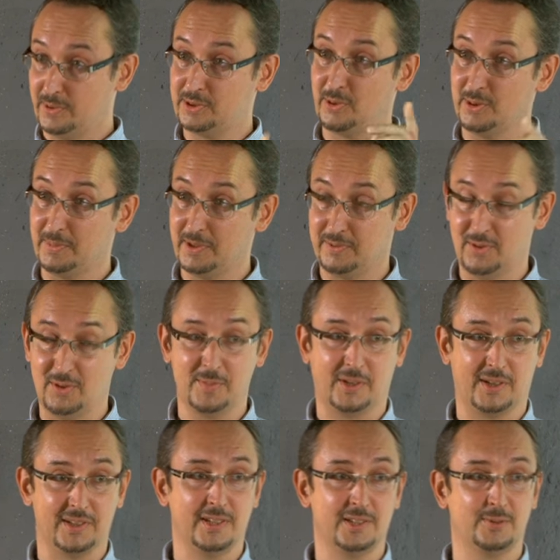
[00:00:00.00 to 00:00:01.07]
And here to build a
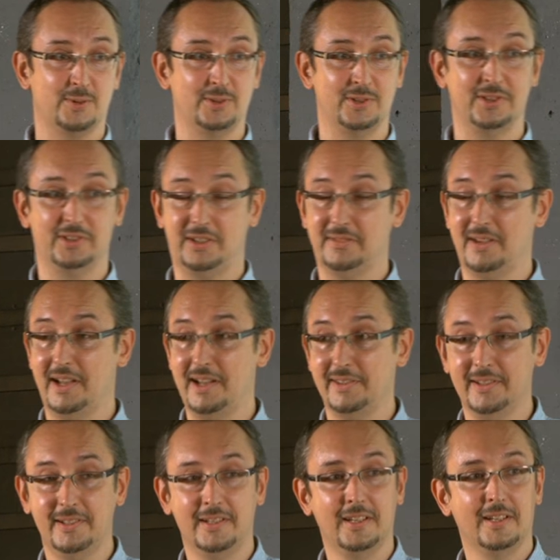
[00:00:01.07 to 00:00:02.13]
platform, it was a peer
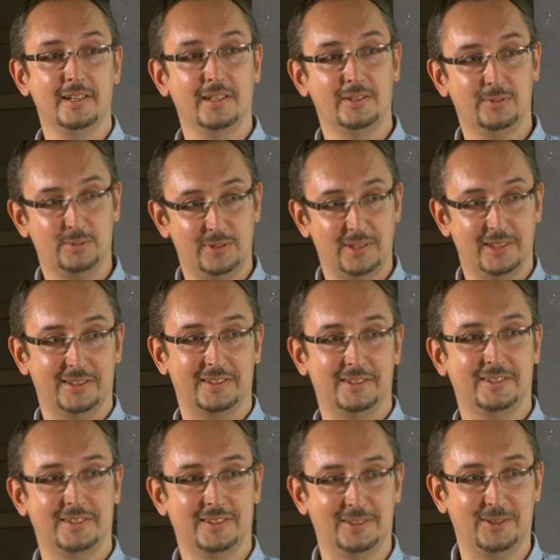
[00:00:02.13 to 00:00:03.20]
very non-trivially.